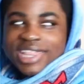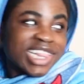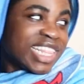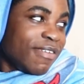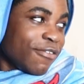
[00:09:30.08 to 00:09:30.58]

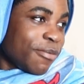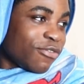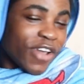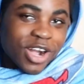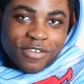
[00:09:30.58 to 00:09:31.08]
The living room
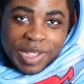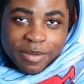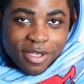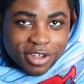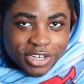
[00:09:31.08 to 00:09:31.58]
is right over there.
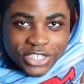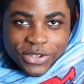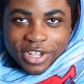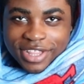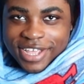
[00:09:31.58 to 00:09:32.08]
I'm not going to show
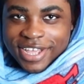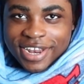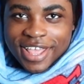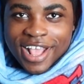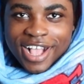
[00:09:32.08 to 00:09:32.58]
you all that
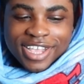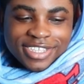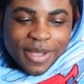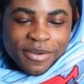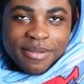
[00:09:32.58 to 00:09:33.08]
because
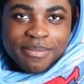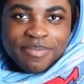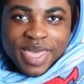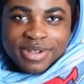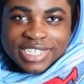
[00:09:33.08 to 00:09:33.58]
that would
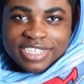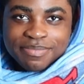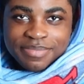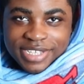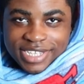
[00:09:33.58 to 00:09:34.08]
embarrass
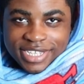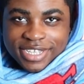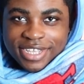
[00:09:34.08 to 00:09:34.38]
me.